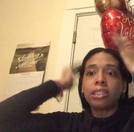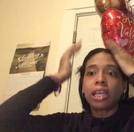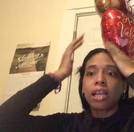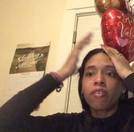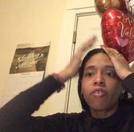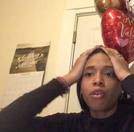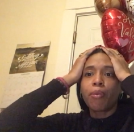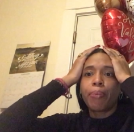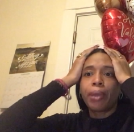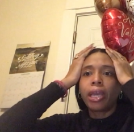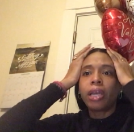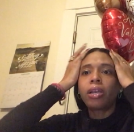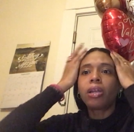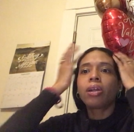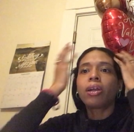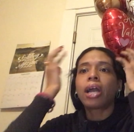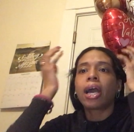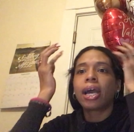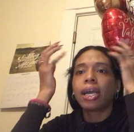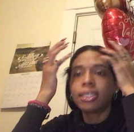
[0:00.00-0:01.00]
Thanks for being
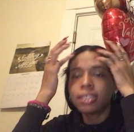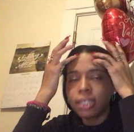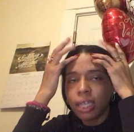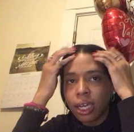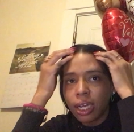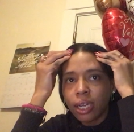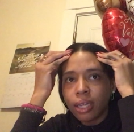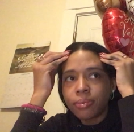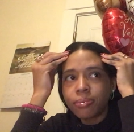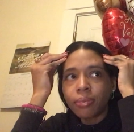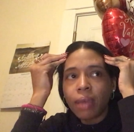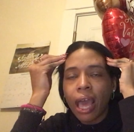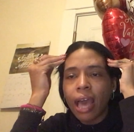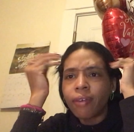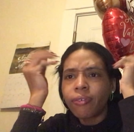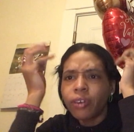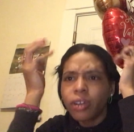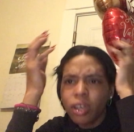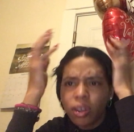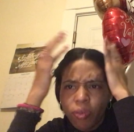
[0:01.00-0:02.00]
here, guys.
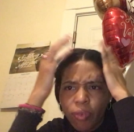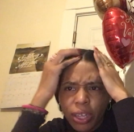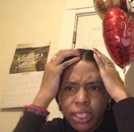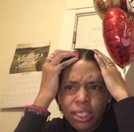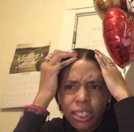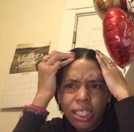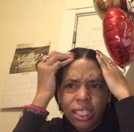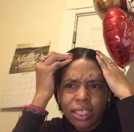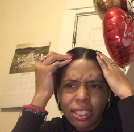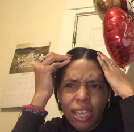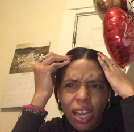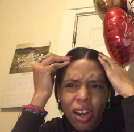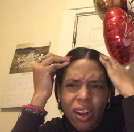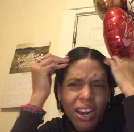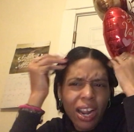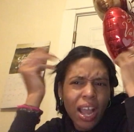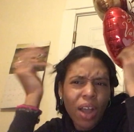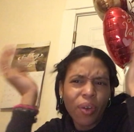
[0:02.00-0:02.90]
Have a good rest of the Saturday.